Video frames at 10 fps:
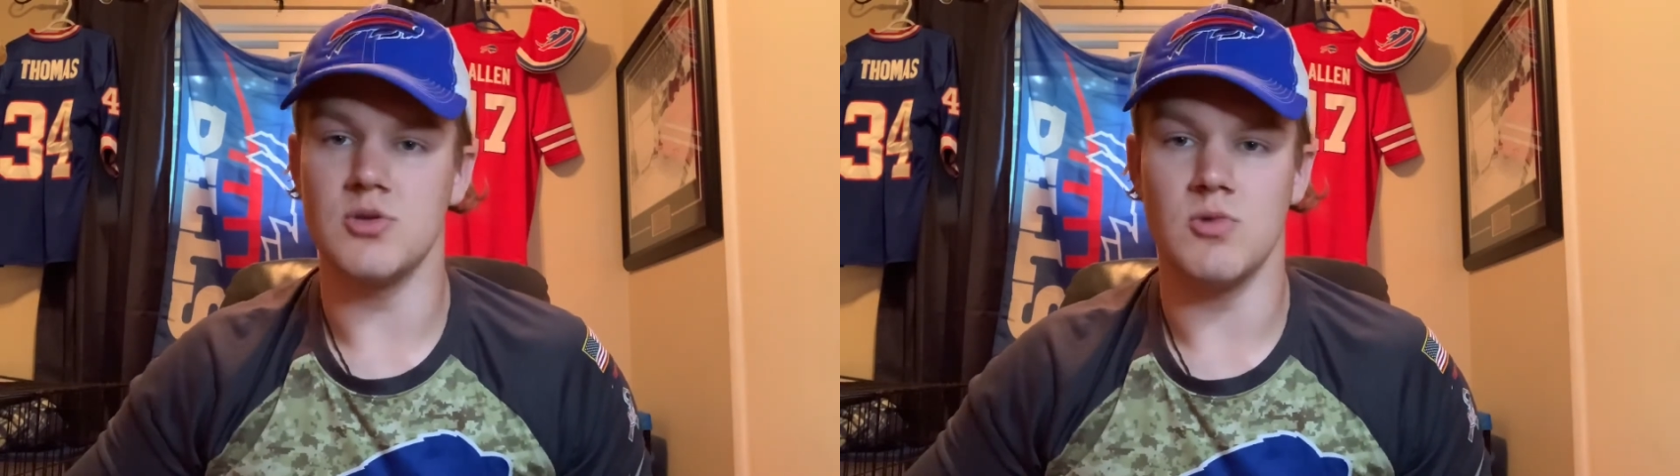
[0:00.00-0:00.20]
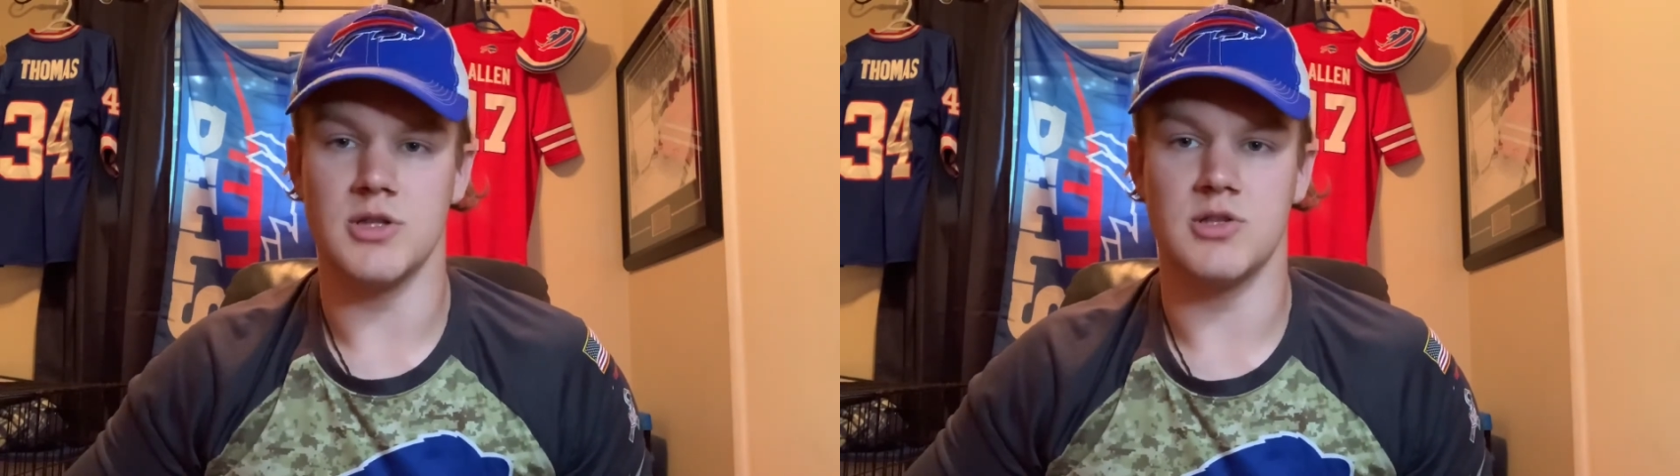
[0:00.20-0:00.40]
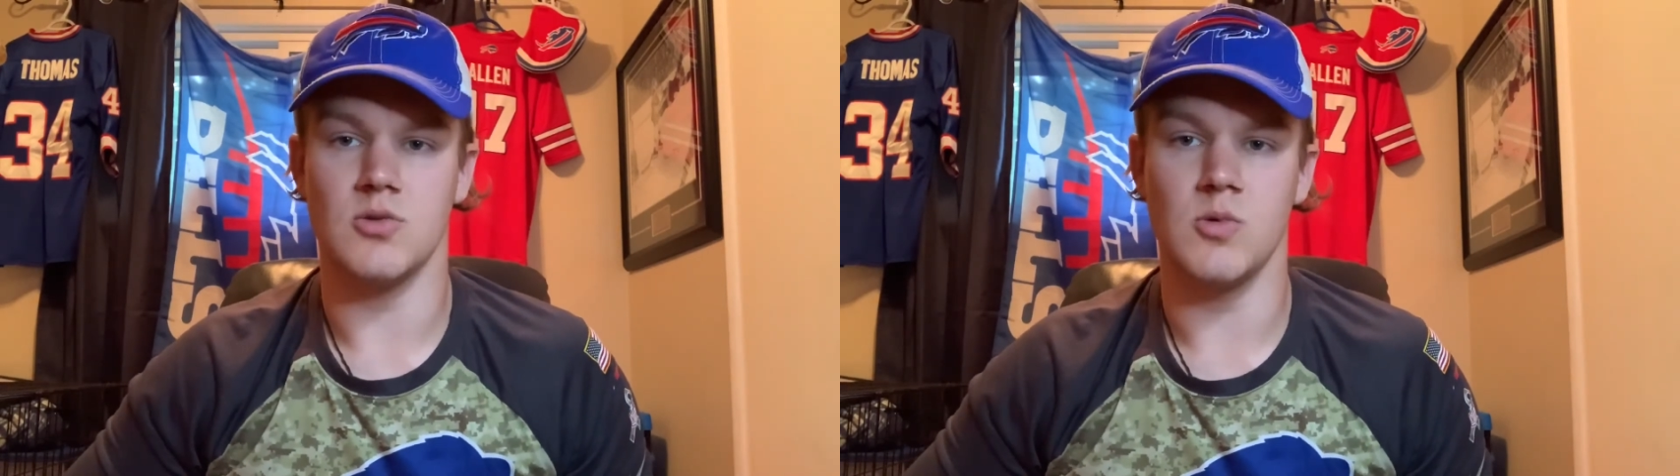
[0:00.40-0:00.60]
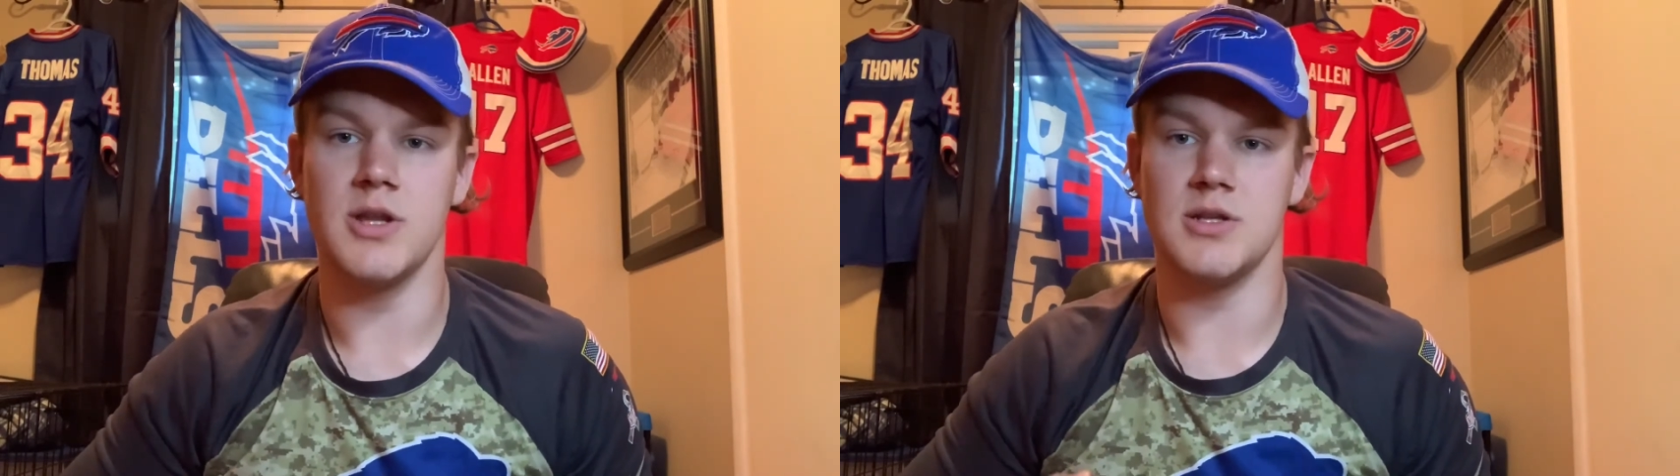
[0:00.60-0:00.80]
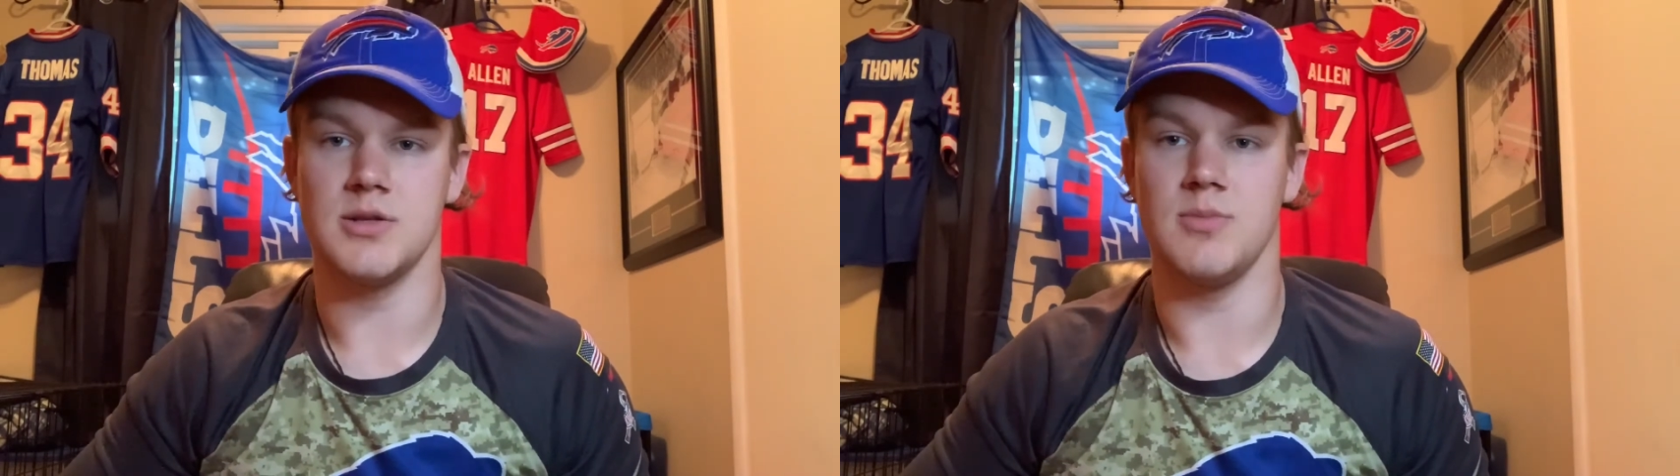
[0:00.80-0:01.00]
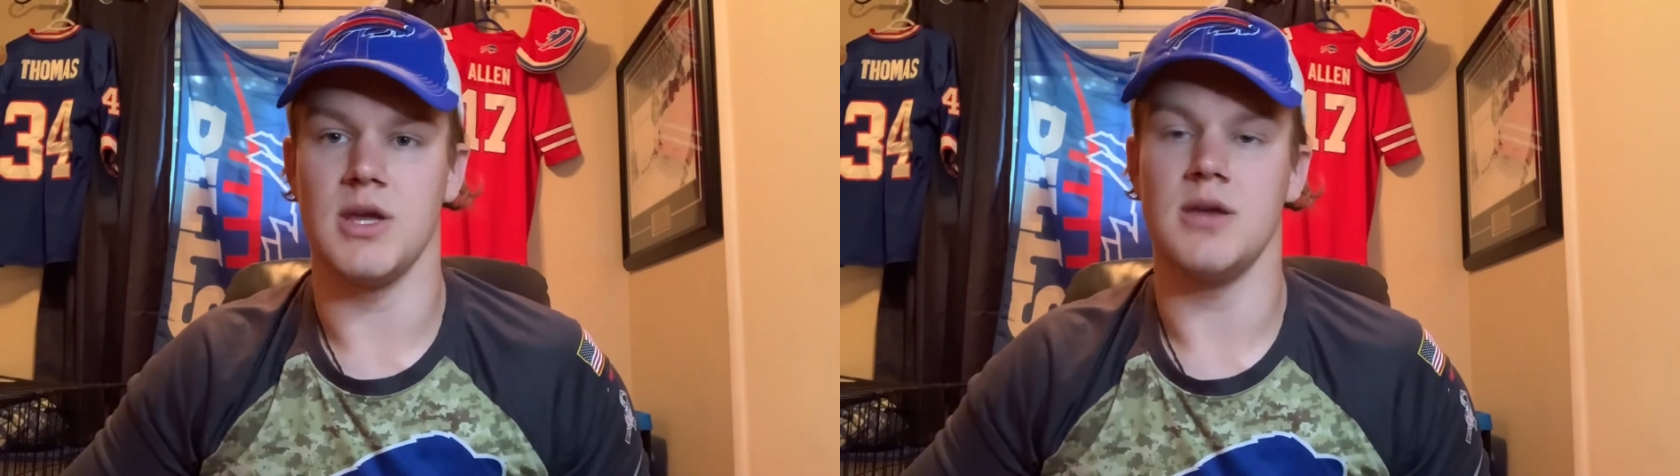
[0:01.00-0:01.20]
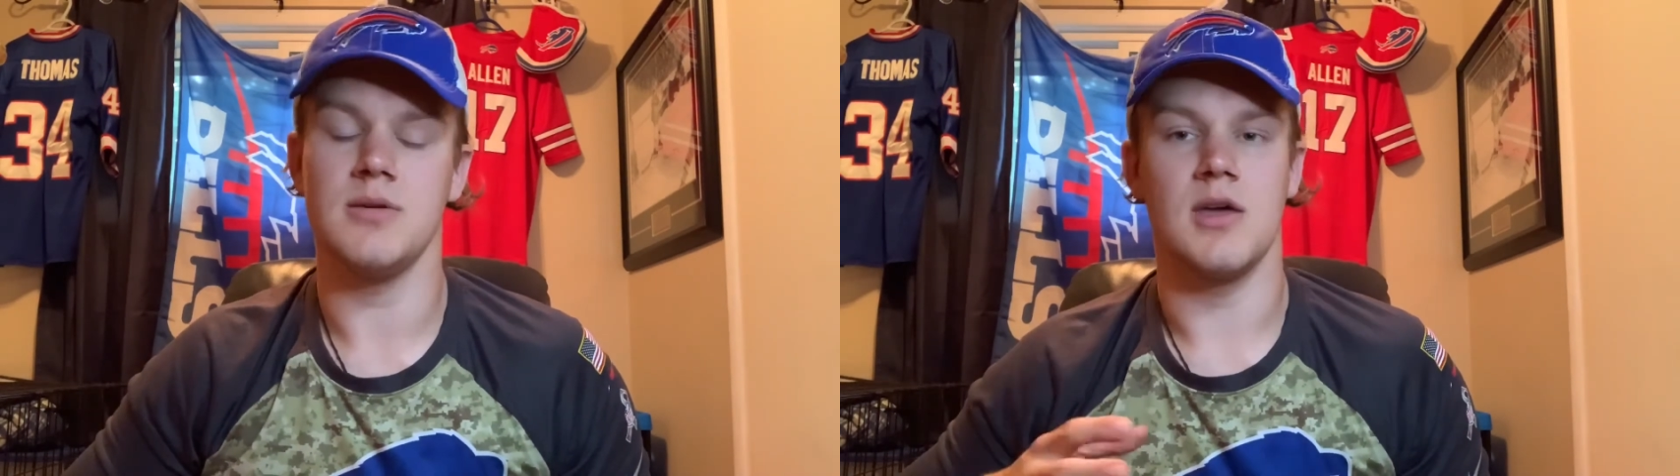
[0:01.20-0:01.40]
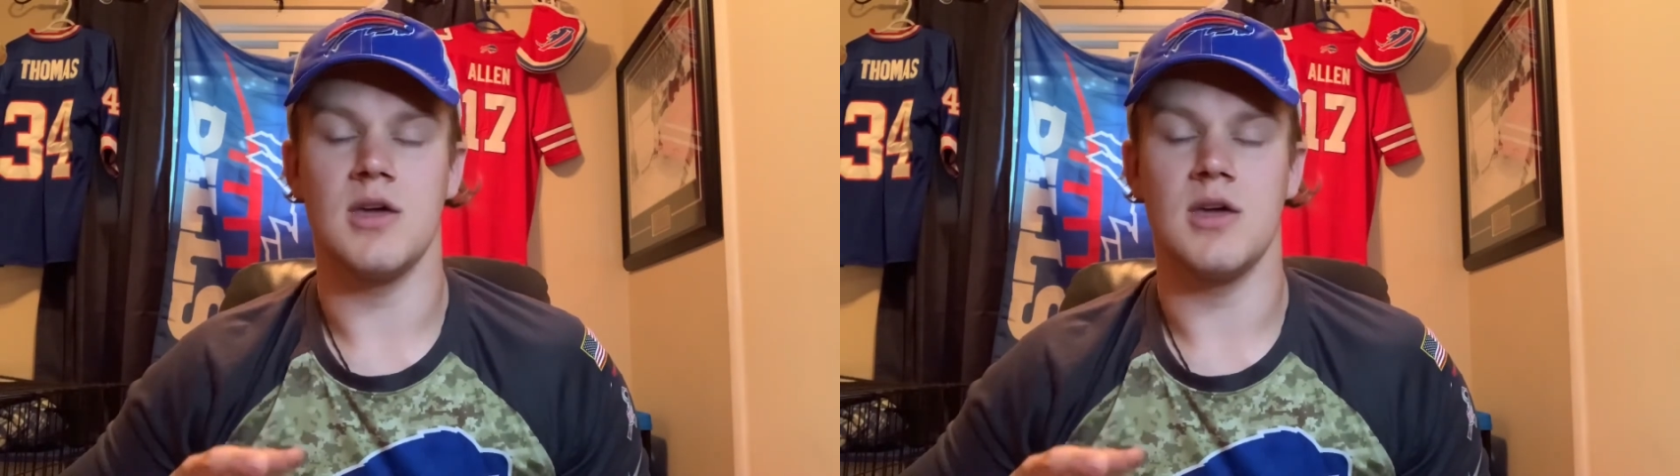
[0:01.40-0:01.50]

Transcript: he wants to win to me.